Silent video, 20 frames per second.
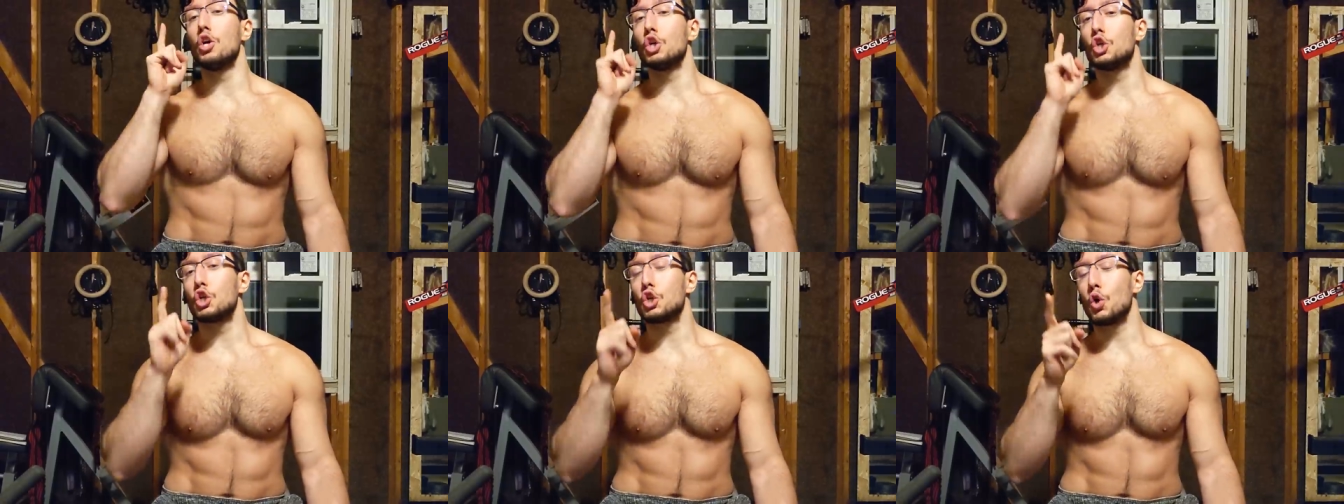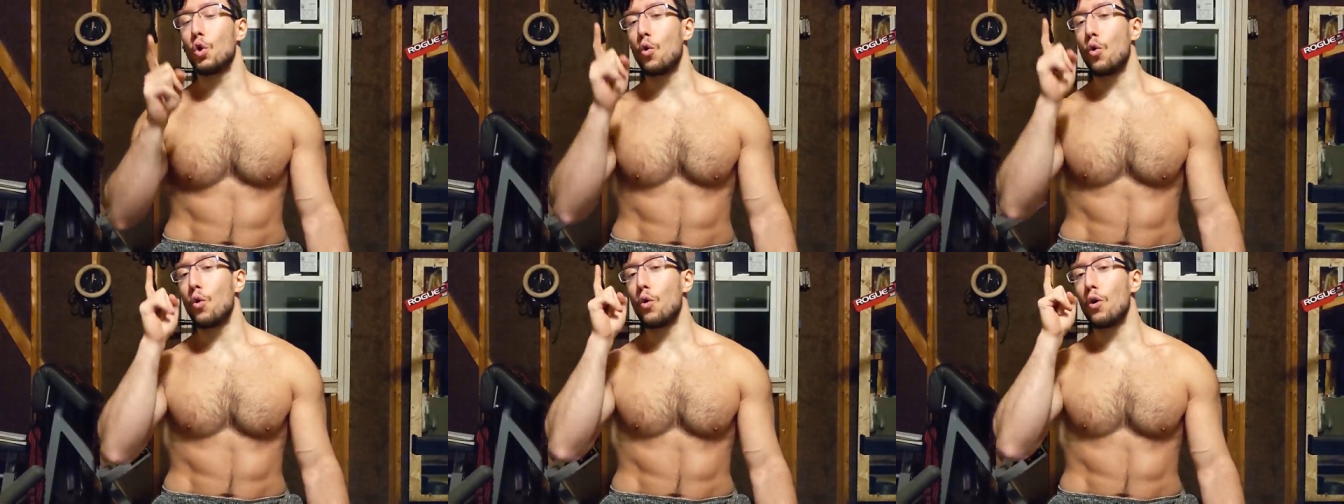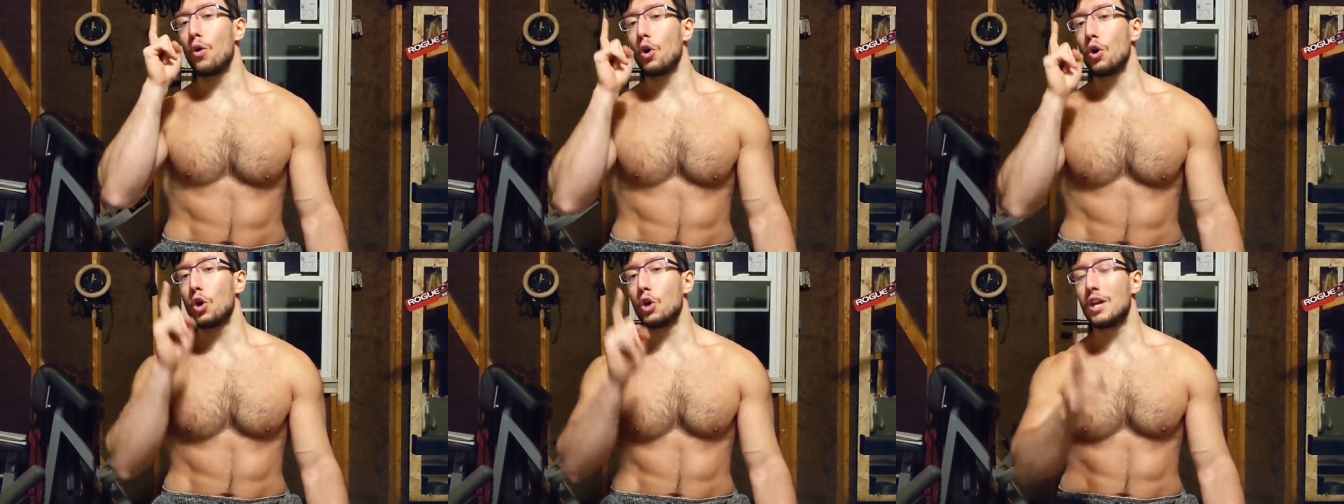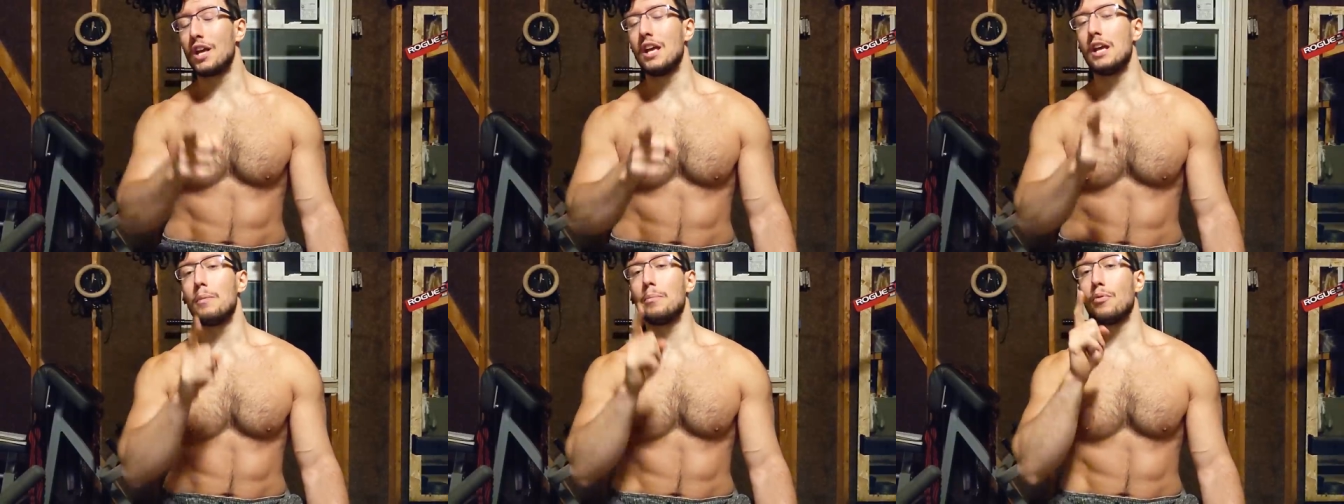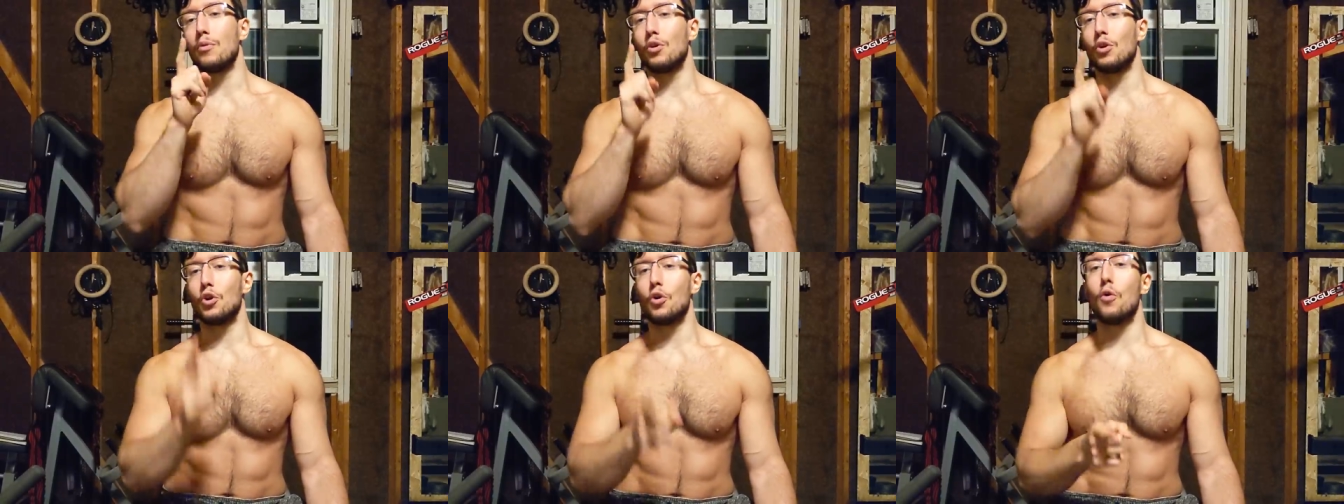should
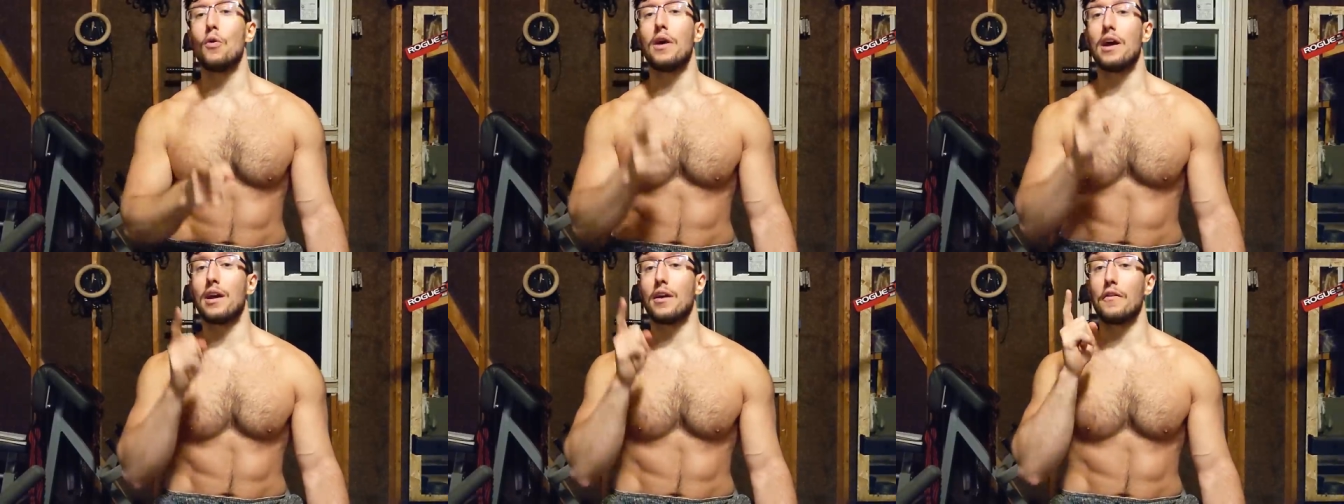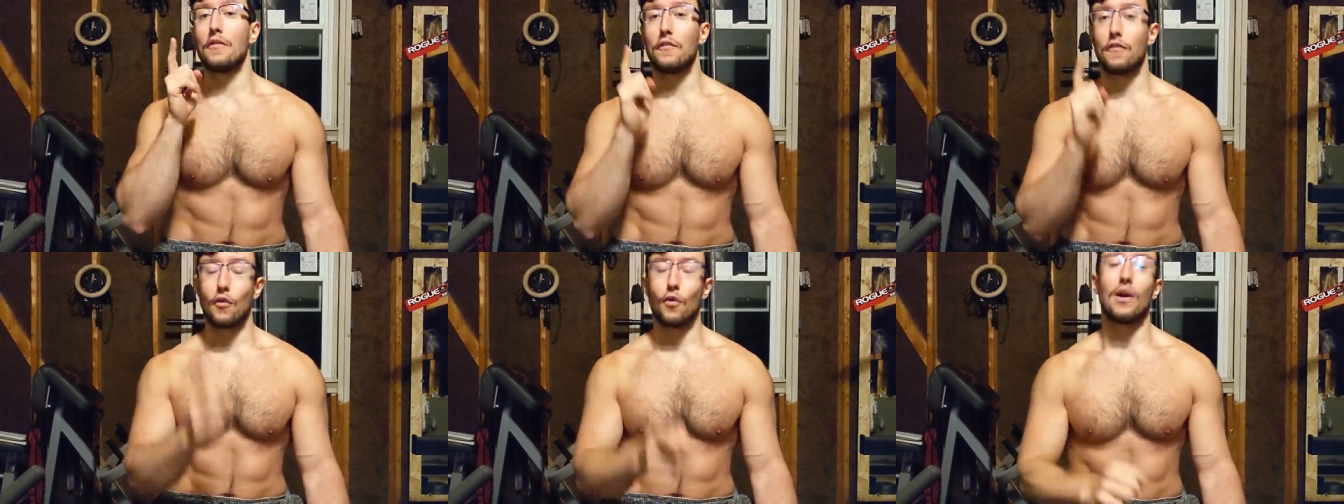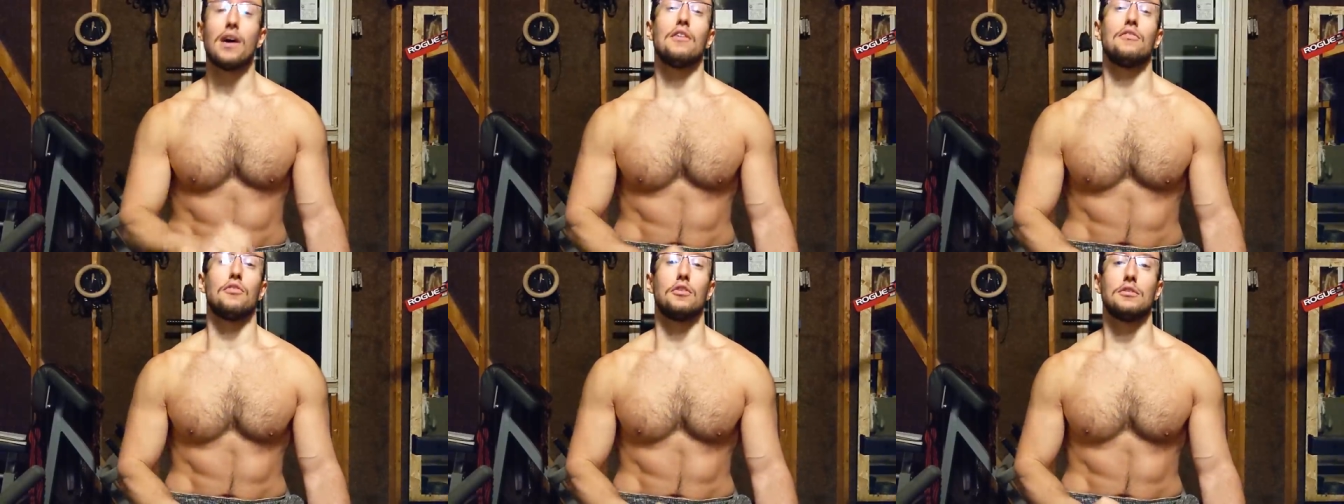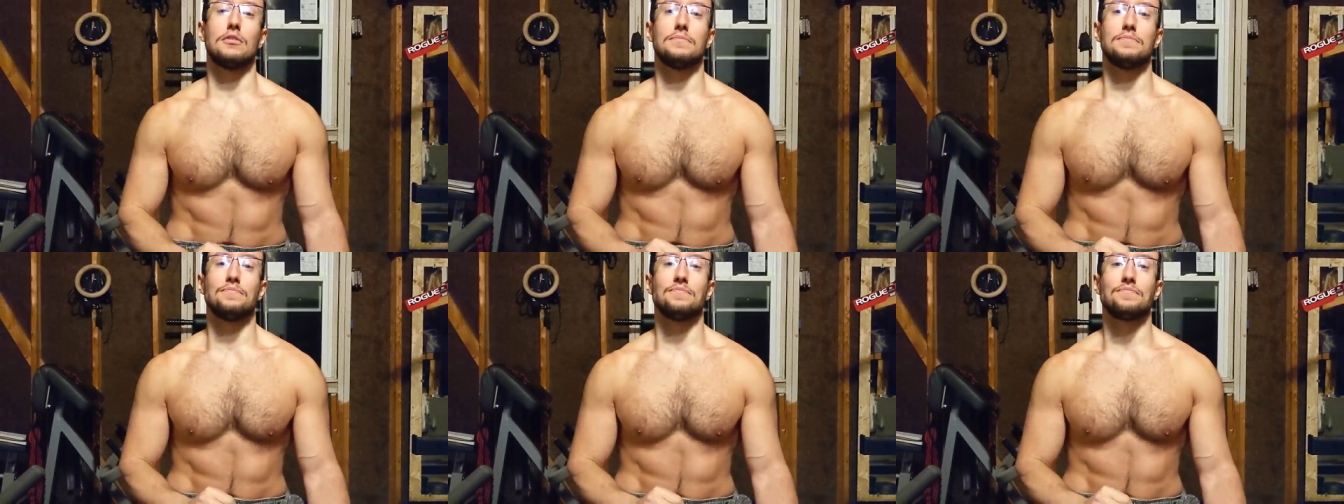keep going forever.